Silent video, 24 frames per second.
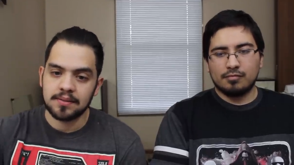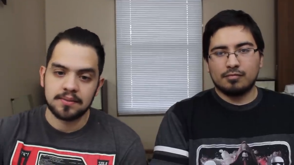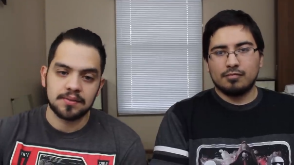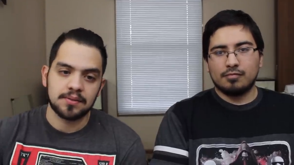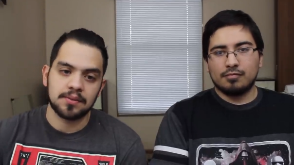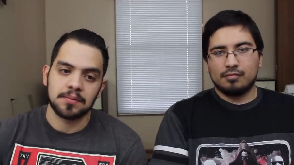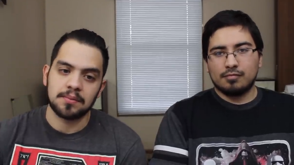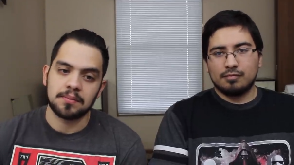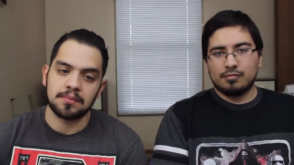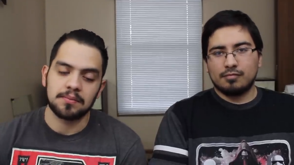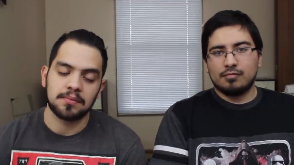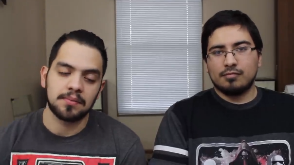
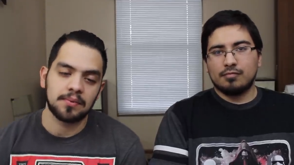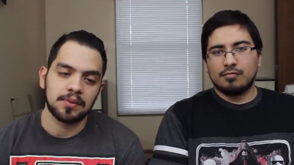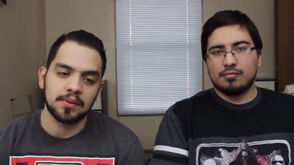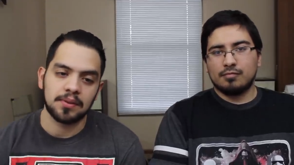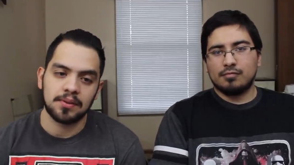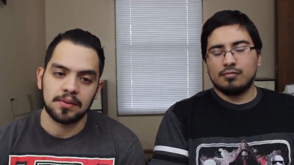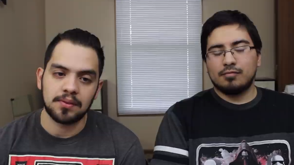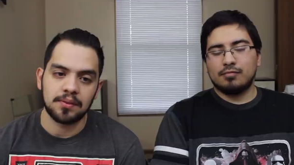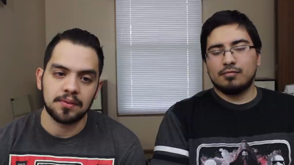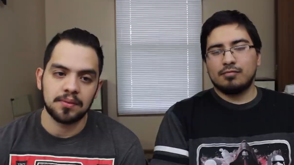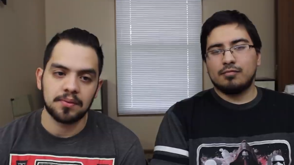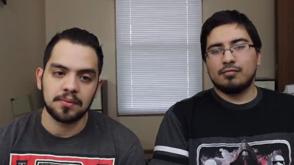Speaker 1: So
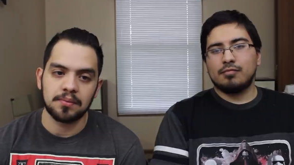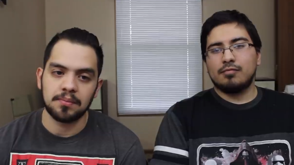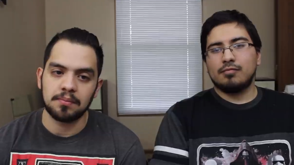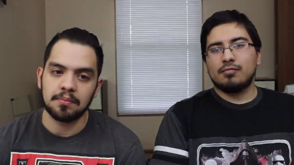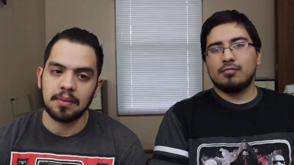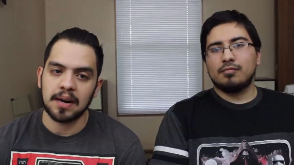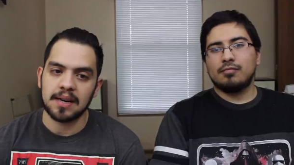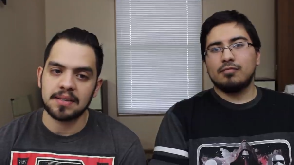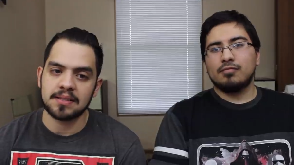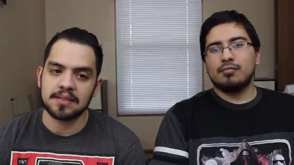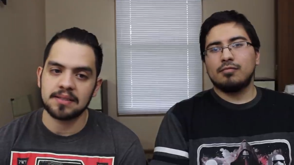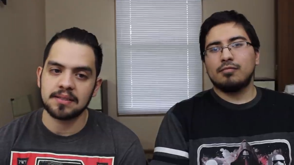you
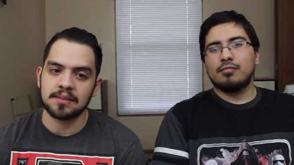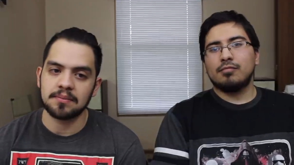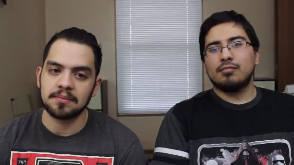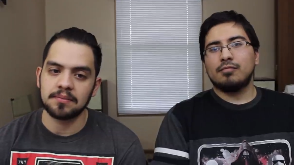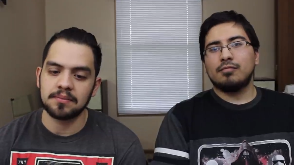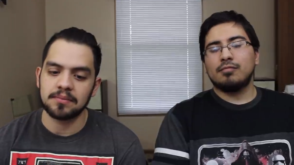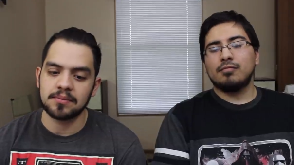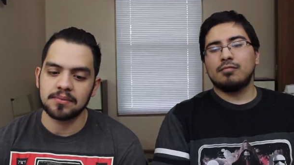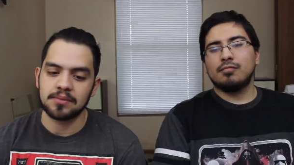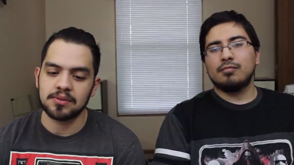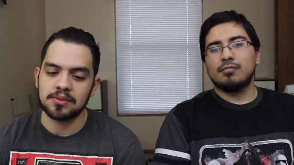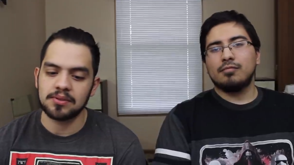buy
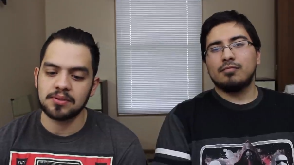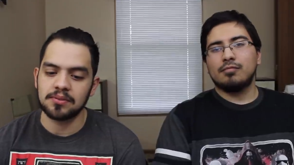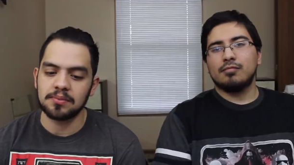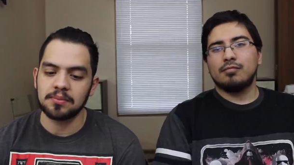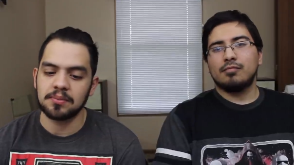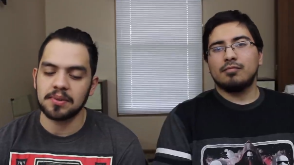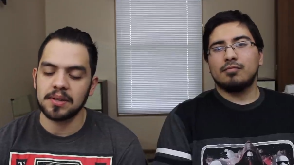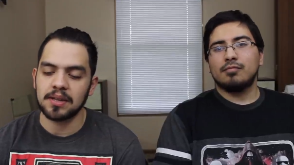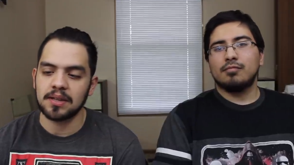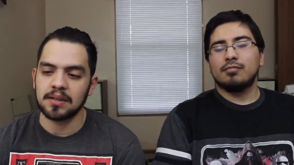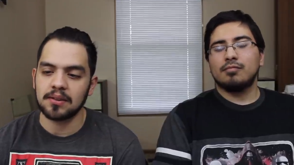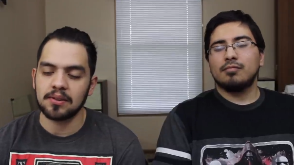some two
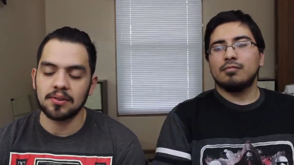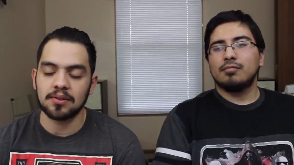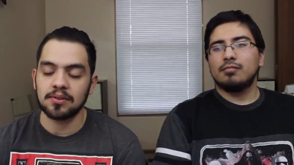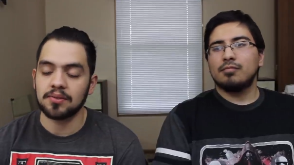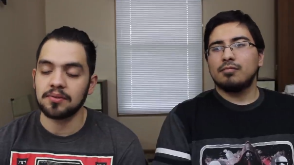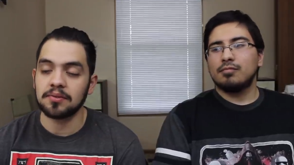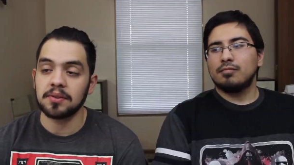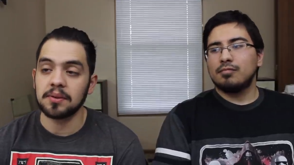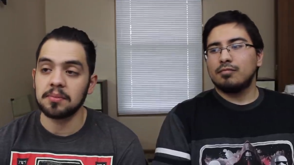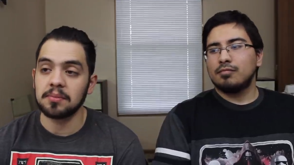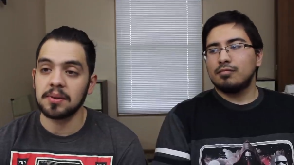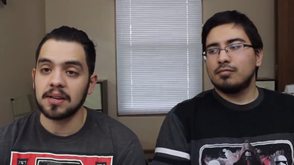big or
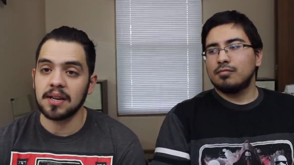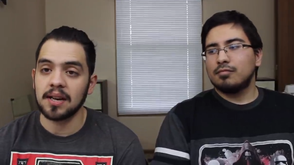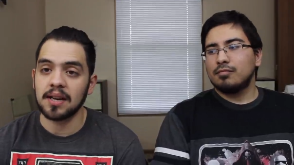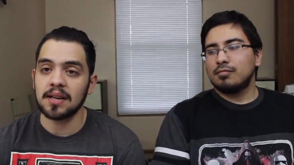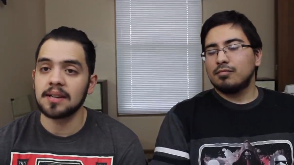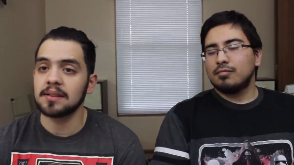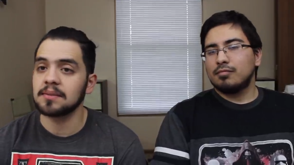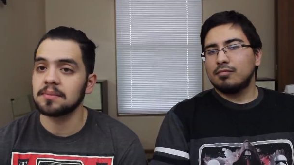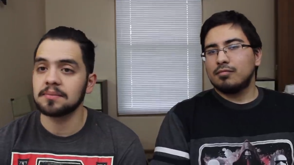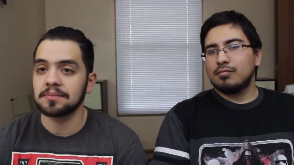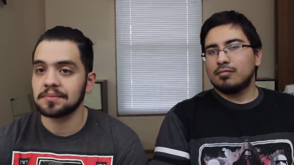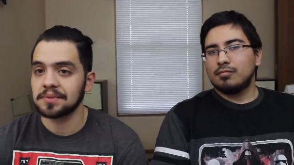three big
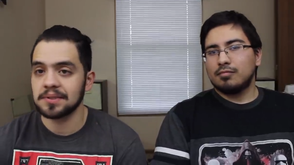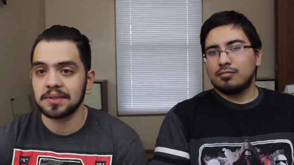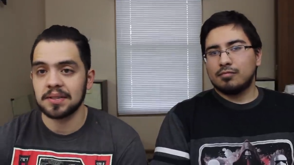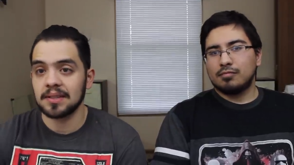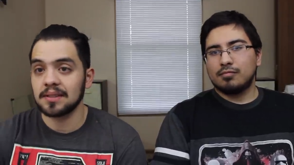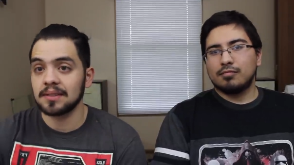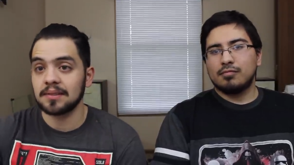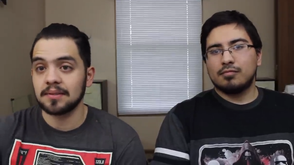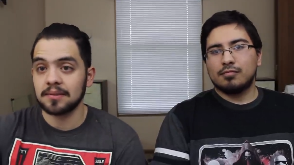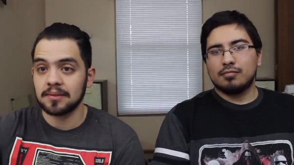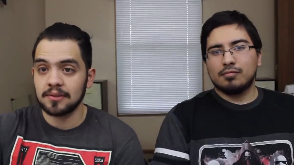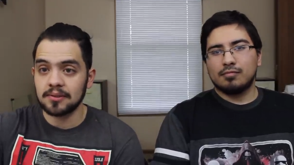items,
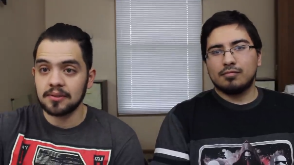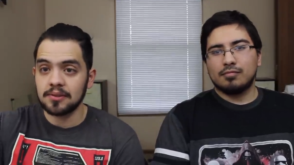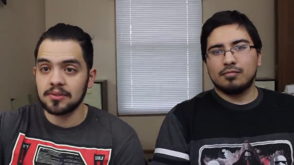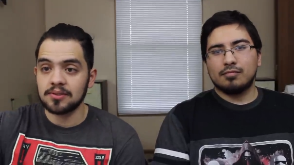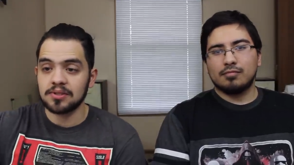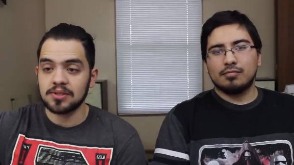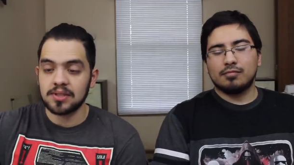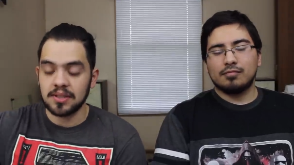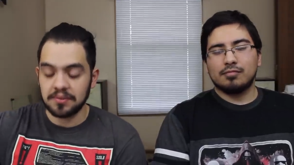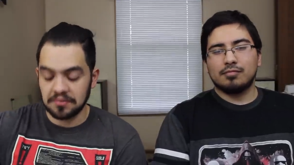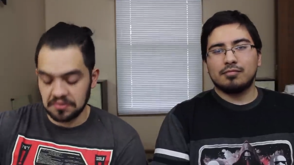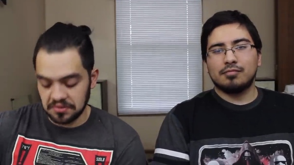like you're
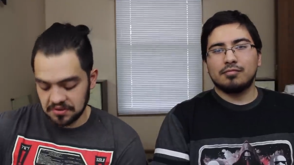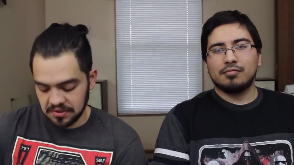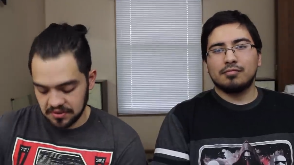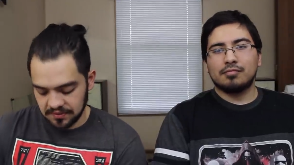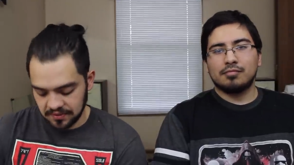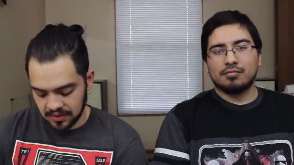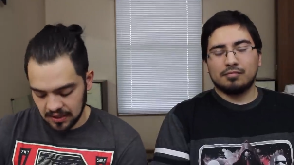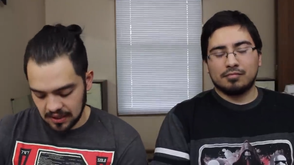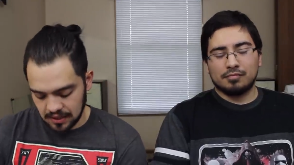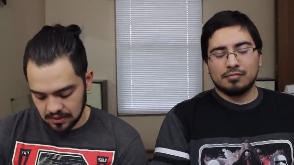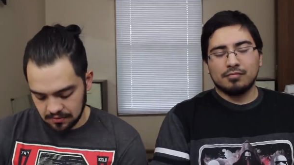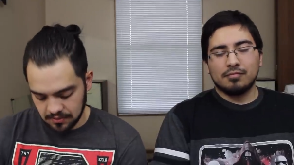saving yourself
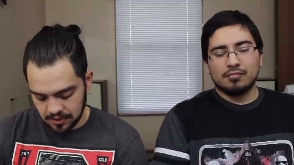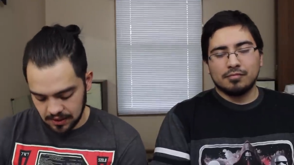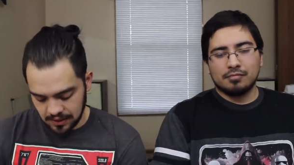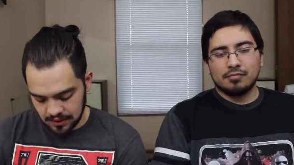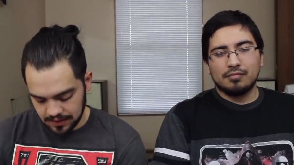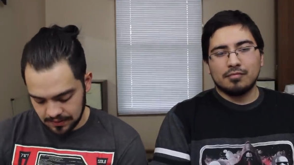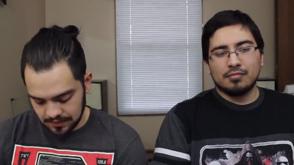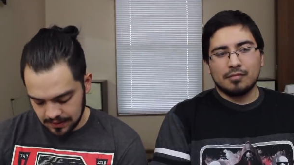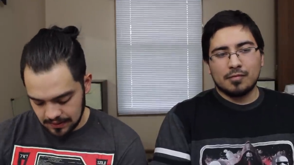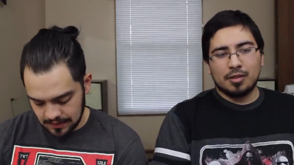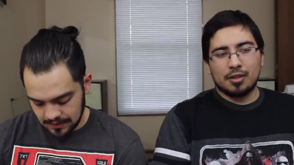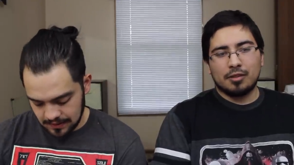a lot of money.
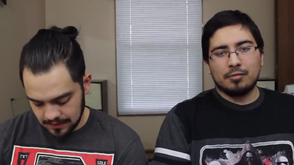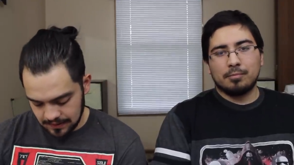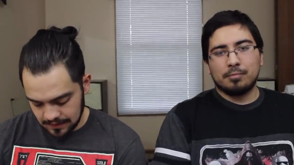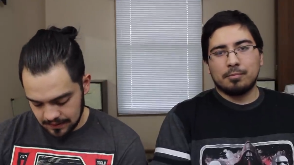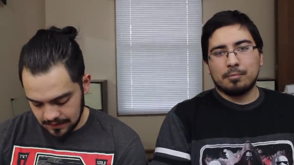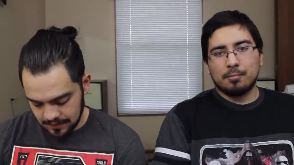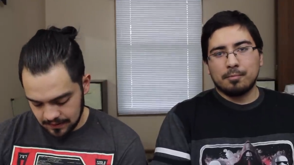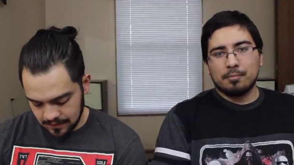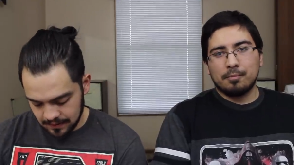Yeah.